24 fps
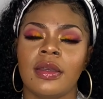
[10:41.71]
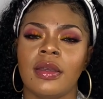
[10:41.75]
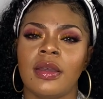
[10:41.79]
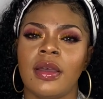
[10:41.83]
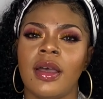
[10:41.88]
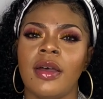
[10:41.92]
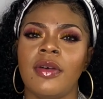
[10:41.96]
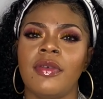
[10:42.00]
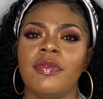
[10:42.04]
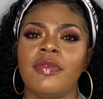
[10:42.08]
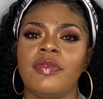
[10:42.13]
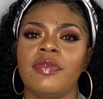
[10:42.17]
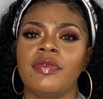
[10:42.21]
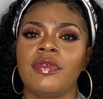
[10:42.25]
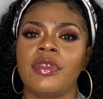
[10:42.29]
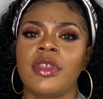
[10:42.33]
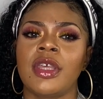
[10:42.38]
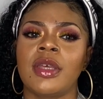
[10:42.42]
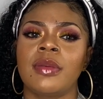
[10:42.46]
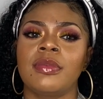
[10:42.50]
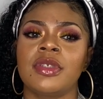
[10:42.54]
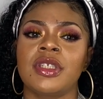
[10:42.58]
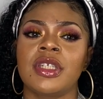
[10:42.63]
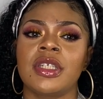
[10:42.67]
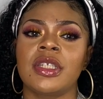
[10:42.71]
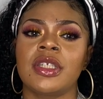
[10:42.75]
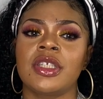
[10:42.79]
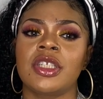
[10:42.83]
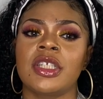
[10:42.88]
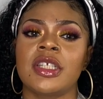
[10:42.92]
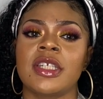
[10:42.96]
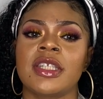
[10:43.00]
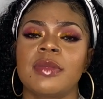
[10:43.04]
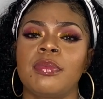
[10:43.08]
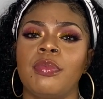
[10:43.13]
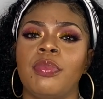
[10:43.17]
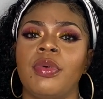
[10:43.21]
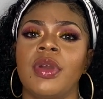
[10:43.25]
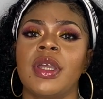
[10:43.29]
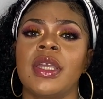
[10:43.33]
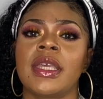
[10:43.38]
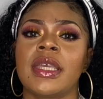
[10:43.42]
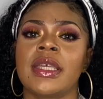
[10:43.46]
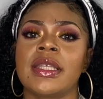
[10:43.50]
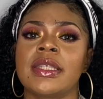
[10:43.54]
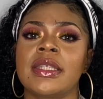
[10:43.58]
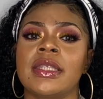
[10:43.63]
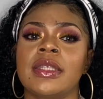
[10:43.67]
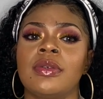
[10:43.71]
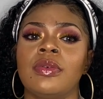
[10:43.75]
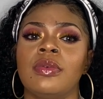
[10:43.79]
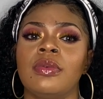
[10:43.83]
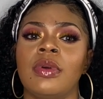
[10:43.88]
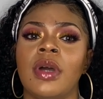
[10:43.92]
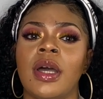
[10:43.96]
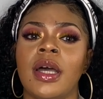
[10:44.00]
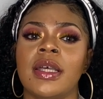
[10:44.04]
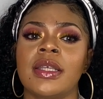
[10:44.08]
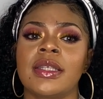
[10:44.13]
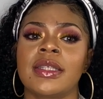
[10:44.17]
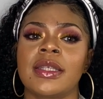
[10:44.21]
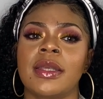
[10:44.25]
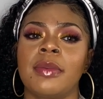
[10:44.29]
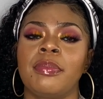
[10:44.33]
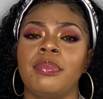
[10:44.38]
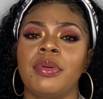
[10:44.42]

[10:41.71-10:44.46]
of them to just bring it to us,